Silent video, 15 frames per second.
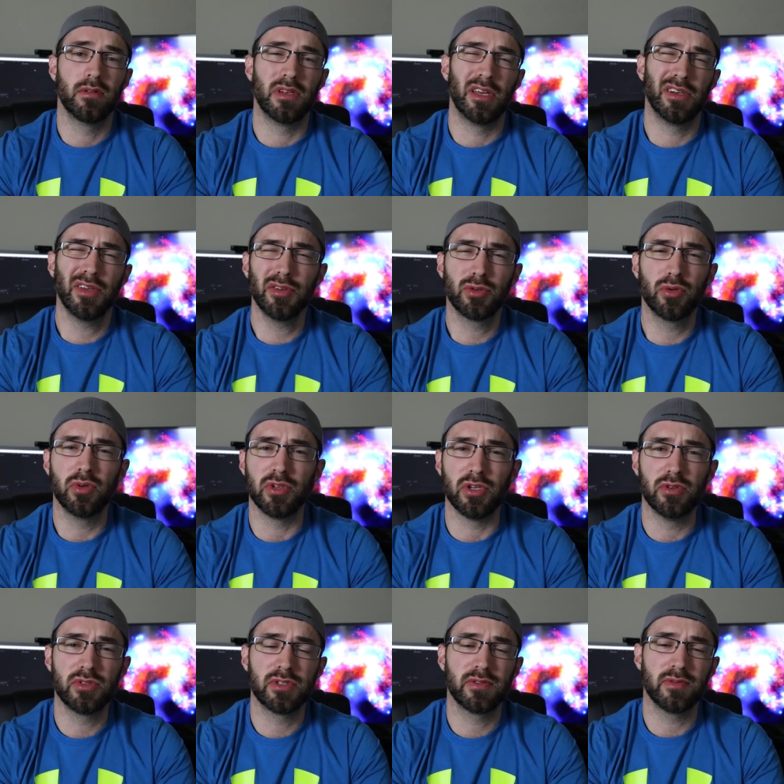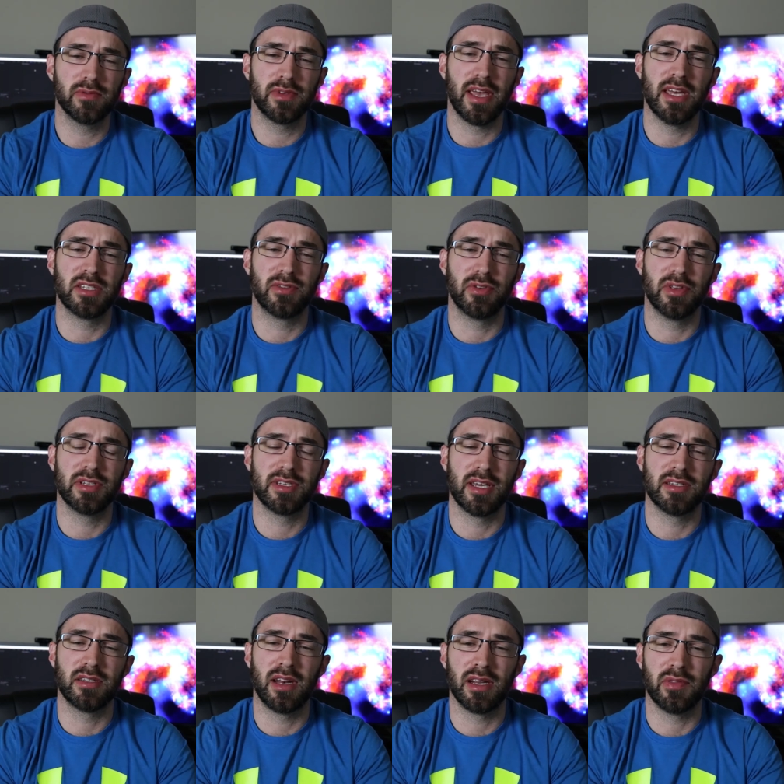Now another cool use case for this
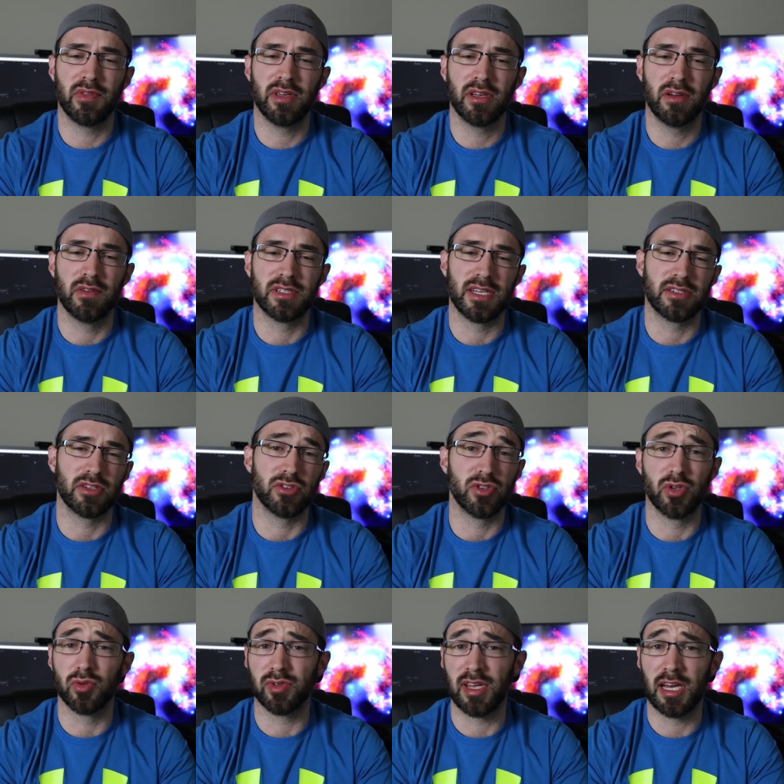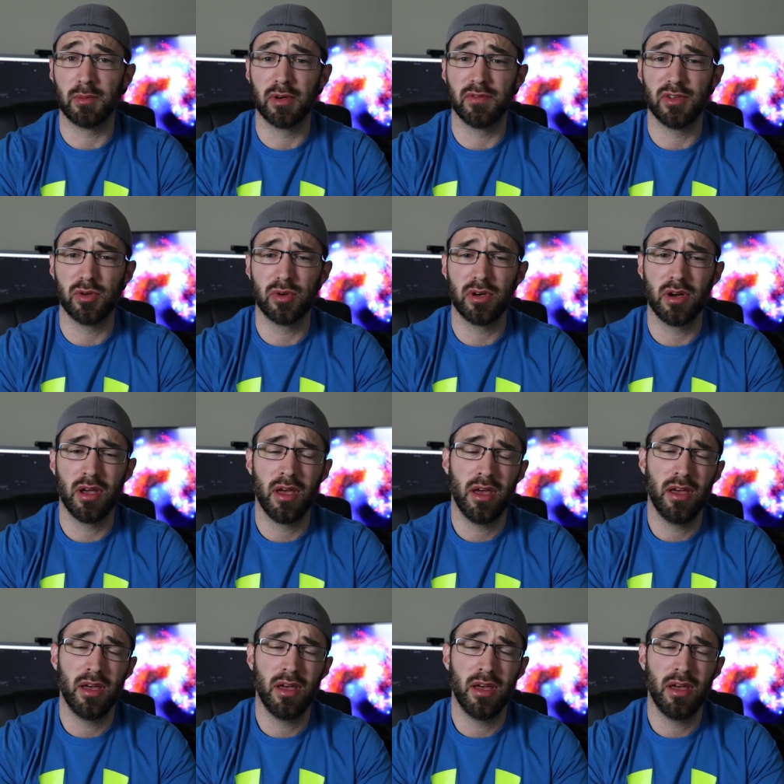headset I can think of is as a drone camera viewer